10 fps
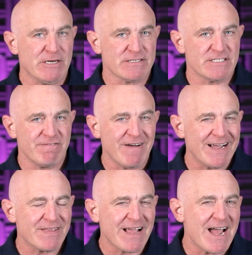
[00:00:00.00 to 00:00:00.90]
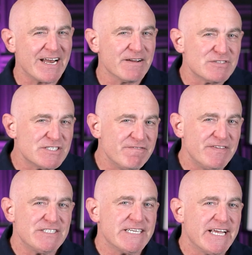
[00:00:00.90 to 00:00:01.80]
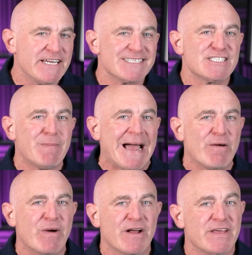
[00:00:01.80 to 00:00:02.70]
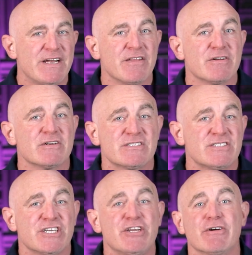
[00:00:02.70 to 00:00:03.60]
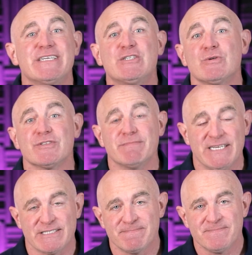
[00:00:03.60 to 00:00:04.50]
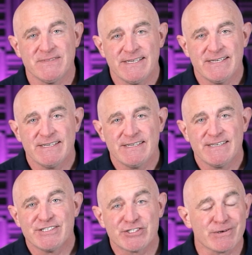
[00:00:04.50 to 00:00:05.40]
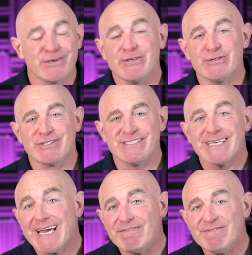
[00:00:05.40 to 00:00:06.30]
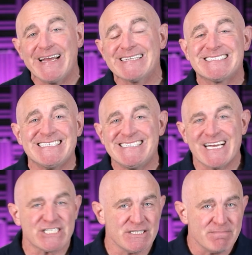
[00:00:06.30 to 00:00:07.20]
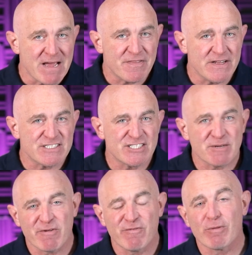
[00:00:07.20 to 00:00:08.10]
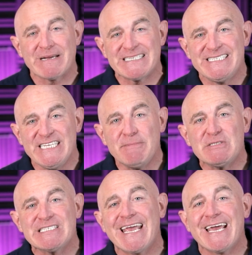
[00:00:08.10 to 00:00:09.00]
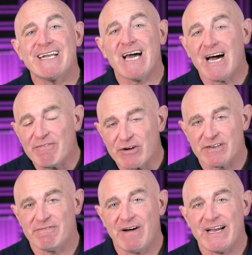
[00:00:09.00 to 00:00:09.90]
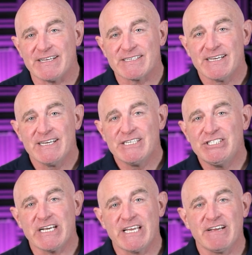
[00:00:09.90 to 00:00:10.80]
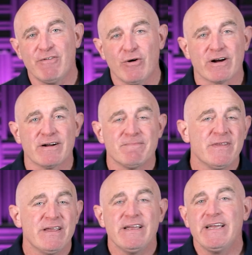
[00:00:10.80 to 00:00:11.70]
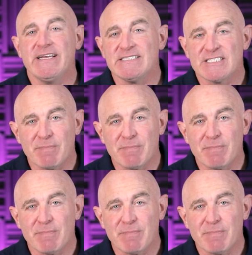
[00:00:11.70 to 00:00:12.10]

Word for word: built to find the kind of sophisticated spyware that other security tools miss. Certo uses advanced detection methods to perform a deep scan of your device, checking for hidden